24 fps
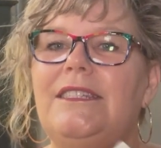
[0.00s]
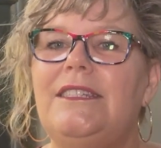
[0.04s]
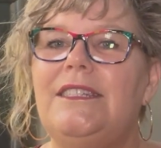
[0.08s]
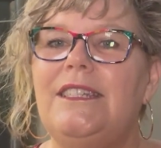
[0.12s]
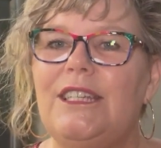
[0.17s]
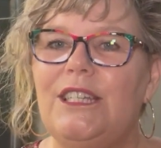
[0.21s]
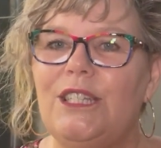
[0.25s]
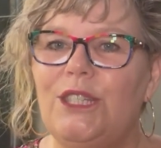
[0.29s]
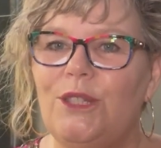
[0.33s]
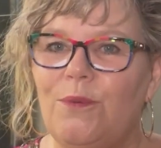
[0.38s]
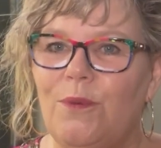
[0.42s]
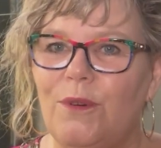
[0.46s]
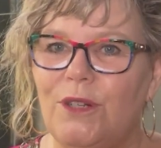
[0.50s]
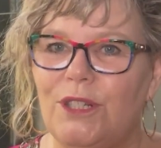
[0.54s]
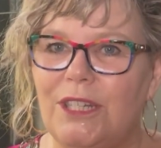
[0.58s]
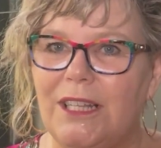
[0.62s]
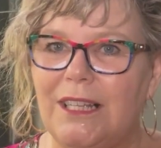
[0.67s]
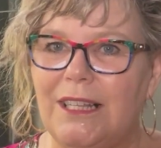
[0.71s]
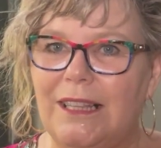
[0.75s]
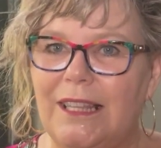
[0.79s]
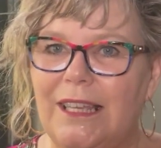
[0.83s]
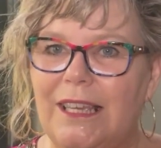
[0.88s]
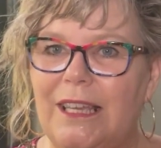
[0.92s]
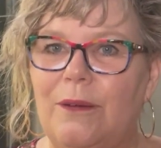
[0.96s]

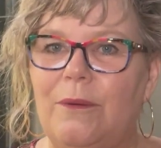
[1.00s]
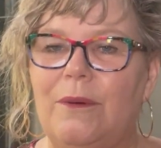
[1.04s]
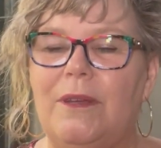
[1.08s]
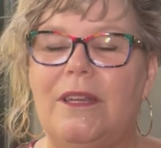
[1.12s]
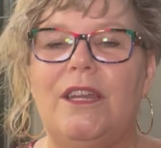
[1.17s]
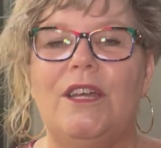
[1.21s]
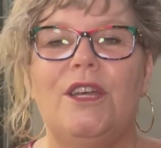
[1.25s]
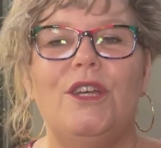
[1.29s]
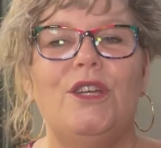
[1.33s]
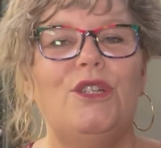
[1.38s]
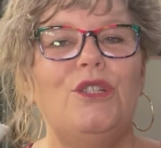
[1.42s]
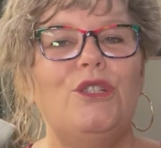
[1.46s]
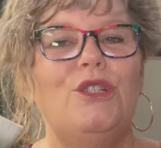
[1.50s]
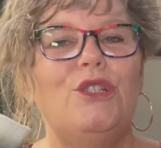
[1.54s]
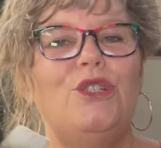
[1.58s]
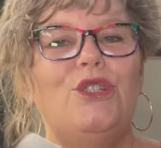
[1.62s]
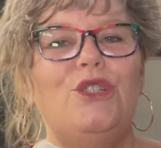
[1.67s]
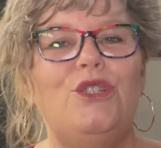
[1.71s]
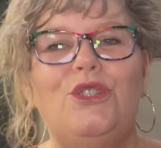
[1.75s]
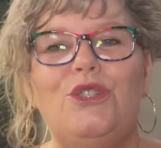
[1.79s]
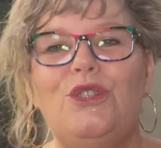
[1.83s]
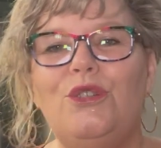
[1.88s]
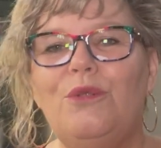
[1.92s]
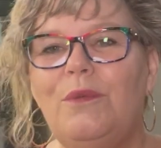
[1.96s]
dishwashing liquid.
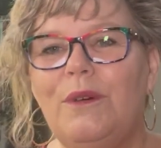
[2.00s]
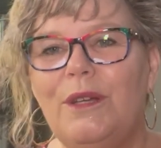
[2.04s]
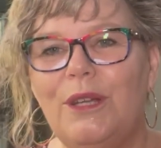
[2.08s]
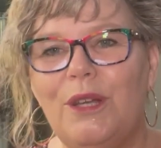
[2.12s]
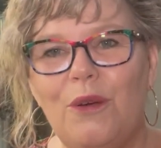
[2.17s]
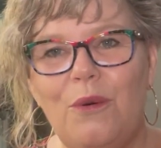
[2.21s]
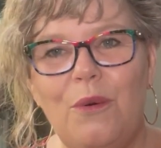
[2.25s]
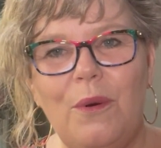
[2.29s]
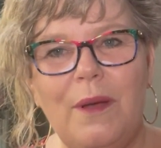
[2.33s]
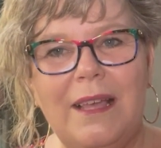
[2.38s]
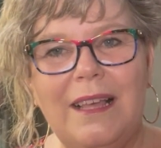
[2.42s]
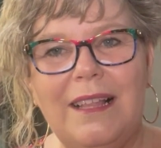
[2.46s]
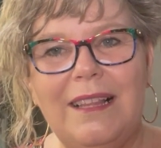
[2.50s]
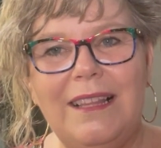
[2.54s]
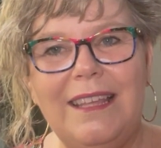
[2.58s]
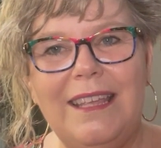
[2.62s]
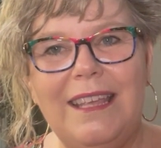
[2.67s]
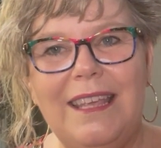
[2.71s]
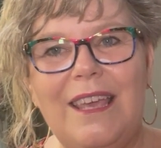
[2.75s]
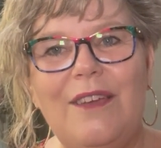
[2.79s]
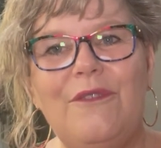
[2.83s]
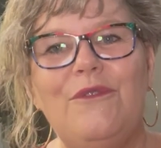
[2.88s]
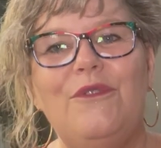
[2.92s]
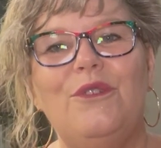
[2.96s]
Do it
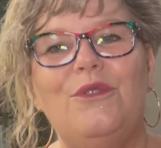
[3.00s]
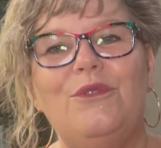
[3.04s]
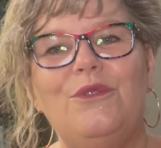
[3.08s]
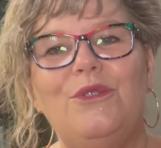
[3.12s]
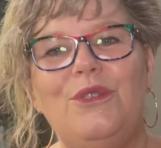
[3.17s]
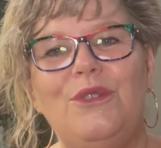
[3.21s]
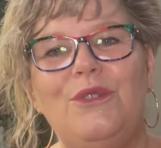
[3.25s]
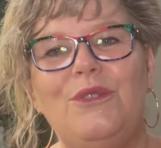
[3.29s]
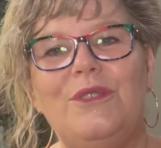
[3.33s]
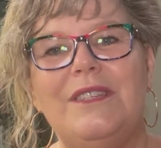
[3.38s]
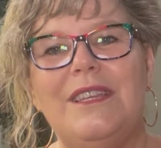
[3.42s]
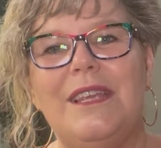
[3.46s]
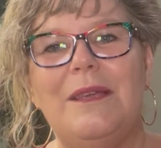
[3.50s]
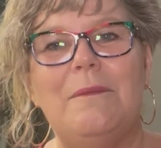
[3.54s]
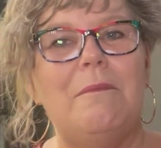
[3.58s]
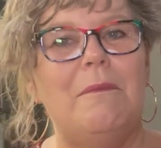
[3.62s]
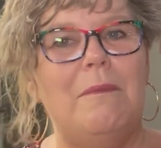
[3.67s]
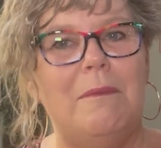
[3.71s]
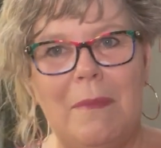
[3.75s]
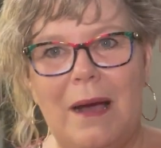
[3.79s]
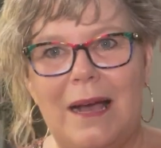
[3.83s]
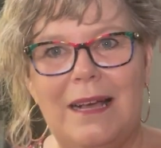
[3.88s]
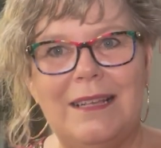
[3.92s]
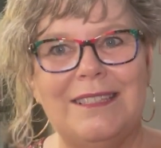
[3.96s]
quickly if you're
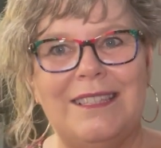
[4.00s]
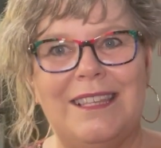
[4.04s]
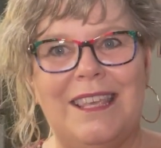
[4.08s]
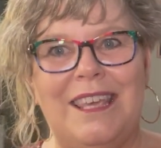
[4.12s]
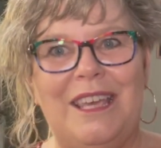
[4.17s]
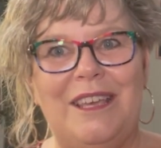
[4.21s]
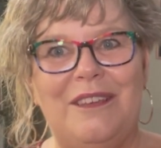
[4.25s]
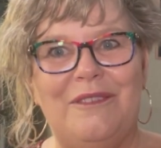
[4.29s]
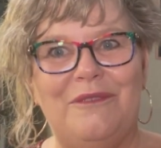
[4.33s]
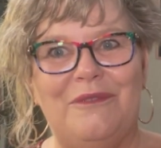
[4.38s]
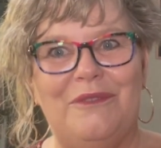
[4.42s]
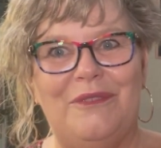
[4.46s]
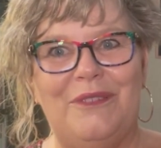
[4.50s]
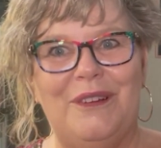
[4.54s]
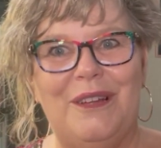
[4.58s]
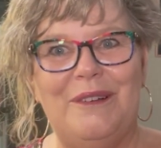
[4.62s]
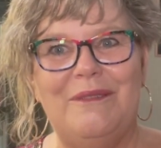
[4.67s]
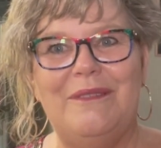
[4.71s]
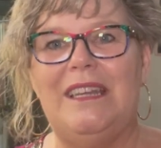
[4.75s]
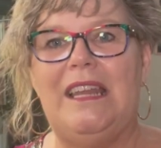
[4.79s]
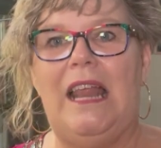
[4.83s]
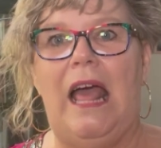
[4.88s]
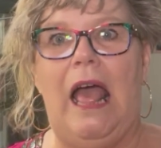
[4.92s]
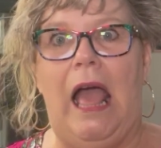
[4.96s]
using masking
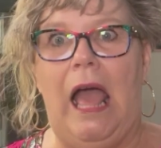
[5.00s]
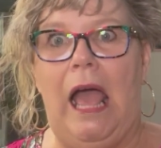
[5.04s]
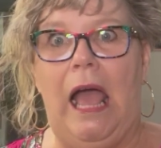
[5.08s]
fluid.